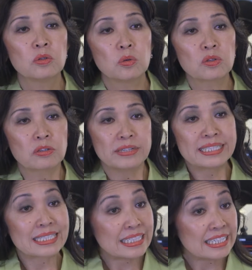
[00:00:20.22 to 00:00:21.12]
North
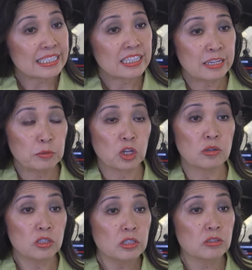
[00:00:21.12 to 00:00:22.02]
Korea's leader, Kim
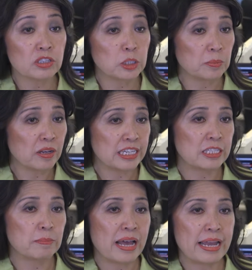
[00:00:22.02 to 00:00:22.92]
Jong-un,
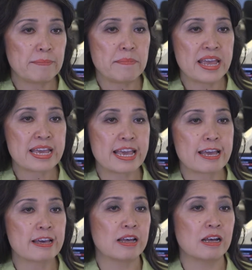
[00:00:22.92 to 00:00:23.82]
responded by
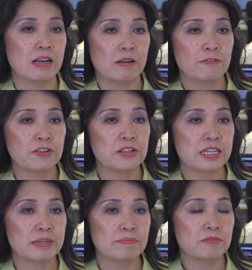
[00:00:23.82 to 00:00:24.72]
making uh,
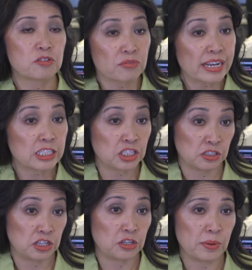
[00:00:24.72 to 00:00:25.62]
further threats to
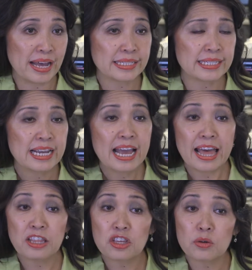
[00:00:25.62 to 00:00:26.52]
the U S,
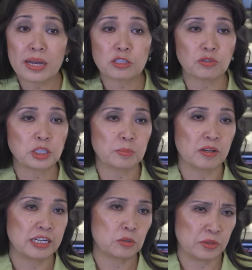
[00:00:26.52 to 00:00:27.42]
and the U S
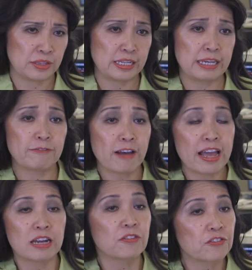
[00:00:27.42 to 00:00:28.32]
responded with the
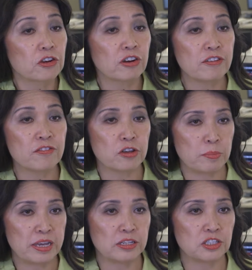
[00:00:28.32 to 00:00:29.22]
fire and fury
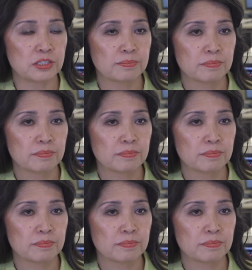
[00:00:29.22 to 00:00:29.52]
verbiage.